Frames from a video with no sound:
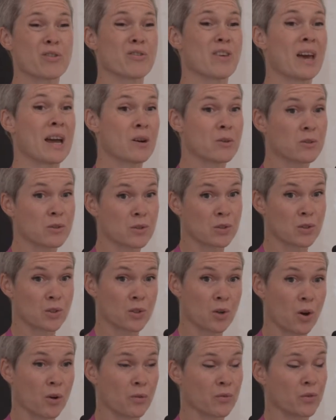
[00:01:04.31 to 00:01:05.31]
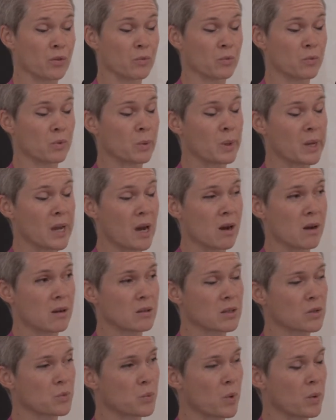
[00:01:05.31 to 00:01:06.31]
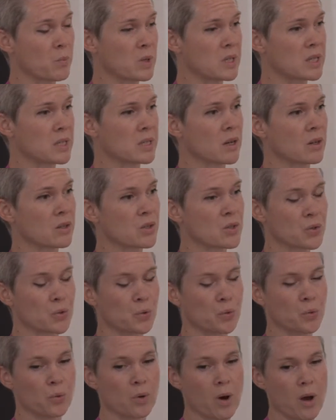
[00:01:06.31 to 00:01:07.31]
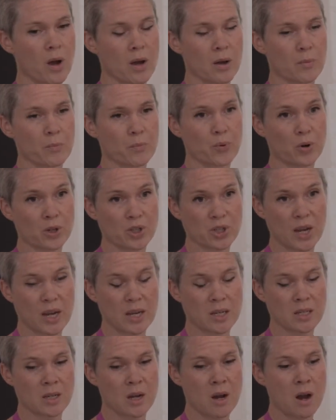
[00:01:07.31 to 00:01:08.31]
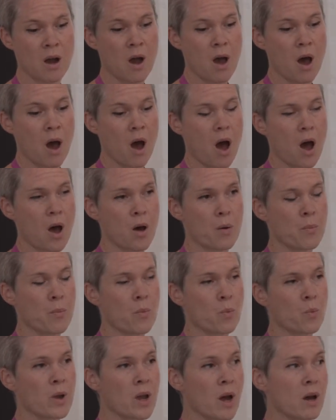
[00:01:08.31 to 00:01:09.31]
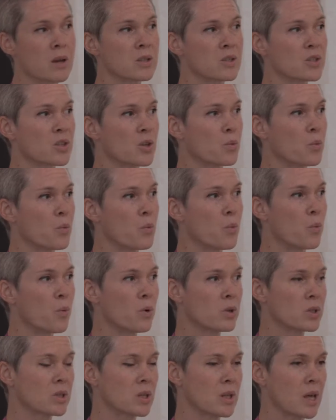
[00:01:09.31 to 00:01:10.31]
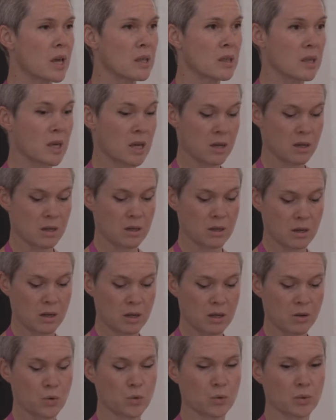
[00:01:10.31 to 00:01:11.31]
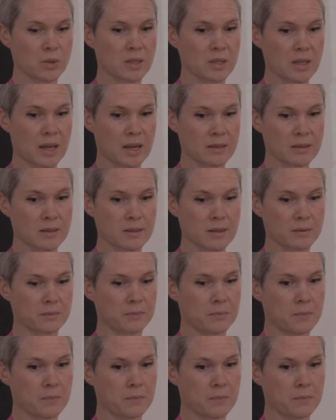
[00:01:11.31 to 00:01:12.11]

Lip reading: 1,000 of them we asked when we did our school project. We asked them, what do they think causes cancer?